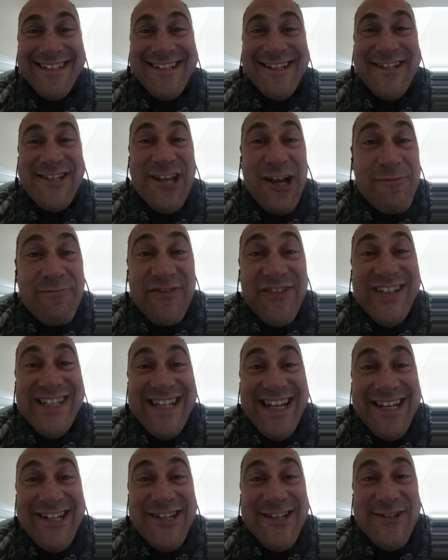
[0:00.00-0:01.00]
Some
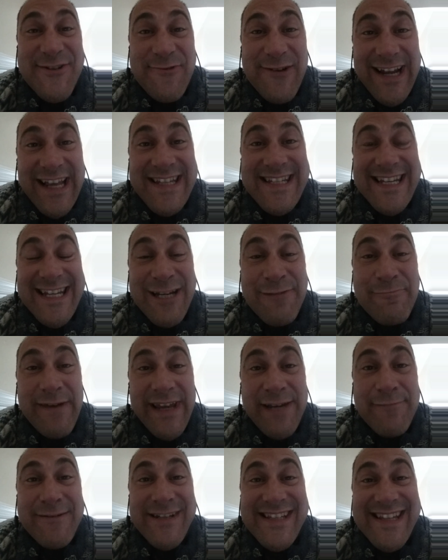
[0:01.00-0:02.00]
physicians, when I see them
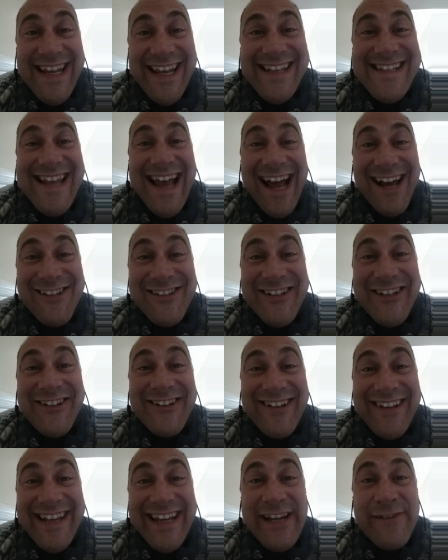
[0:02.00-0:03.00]
make mistakes, I'll
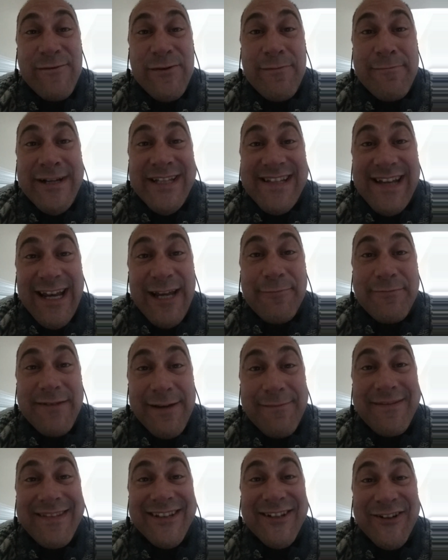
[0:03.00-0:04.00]
literally give them a typed
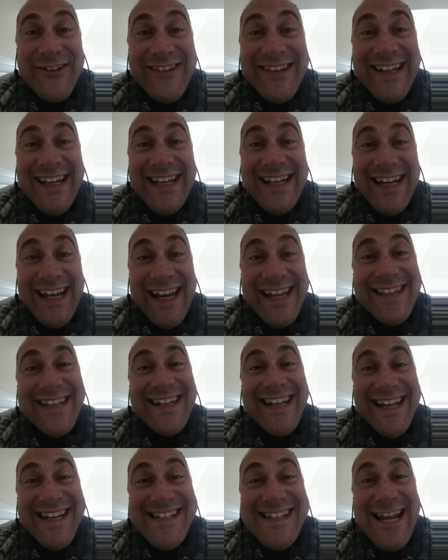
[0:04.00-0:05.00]
up little thing. And the
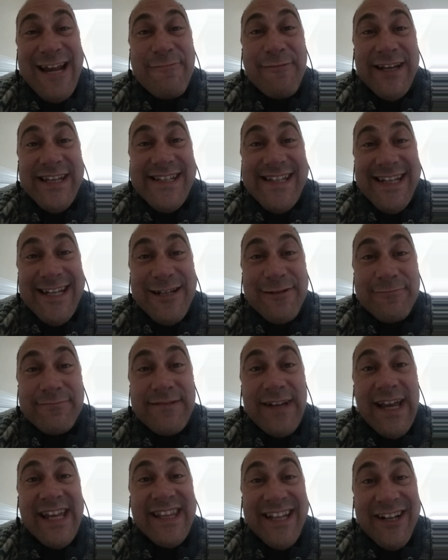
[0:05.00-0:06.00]
next time I see
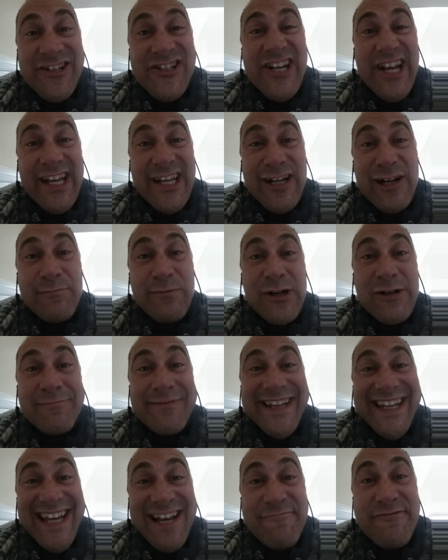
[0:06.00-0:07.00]
them and they're checking up on
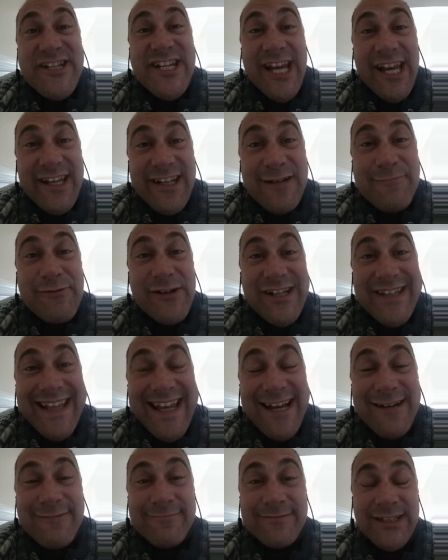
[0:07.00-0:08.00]
me, I'm checking up on
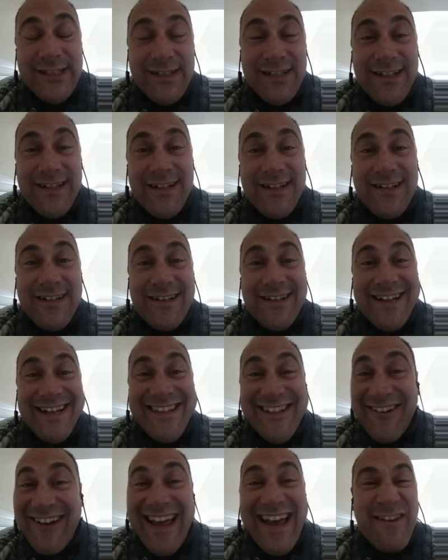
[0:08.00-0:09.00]
them.
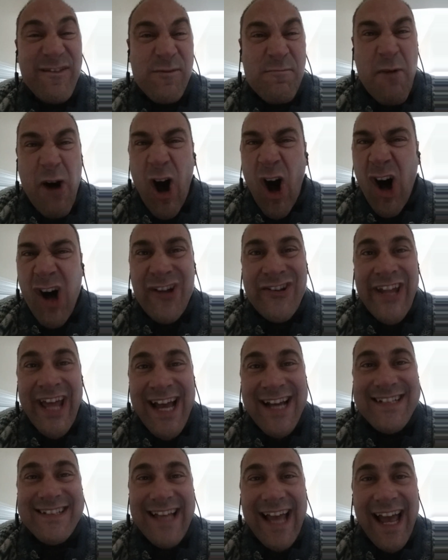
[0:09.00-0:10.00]
And they'll have them all
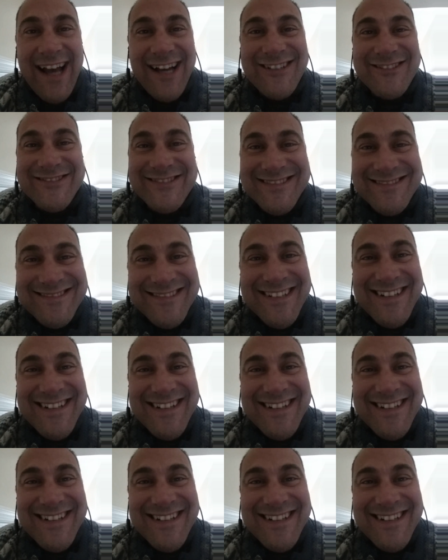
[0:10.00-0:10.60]
knocked down.